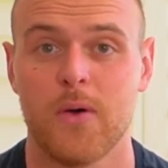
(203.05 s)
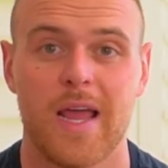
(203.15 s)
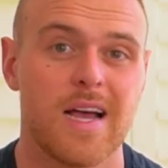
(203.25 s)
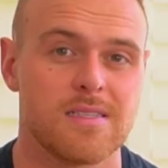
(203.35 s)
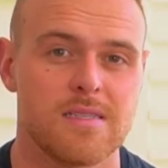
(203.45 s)
you want
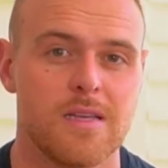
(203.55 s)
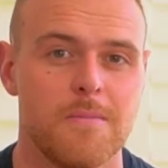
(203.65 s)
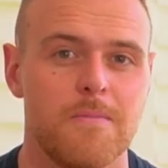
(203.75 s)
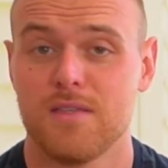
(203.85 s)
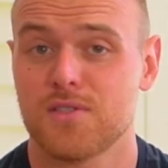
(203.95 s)
to access
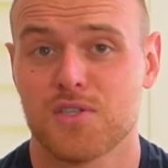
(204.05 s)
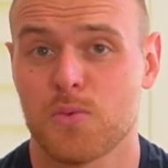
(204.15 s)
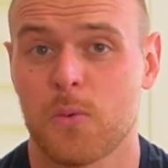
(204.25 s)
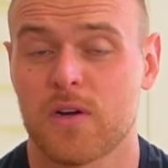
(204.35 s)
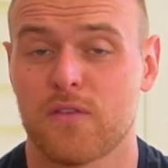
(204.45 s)
them. These are just
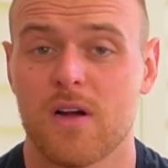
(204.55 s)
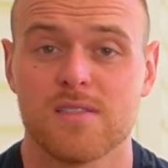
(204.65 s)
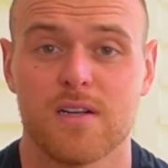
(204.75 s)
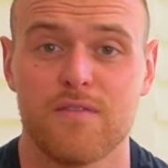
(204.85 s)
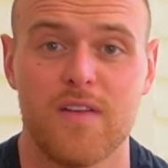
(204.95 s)
what work for us and our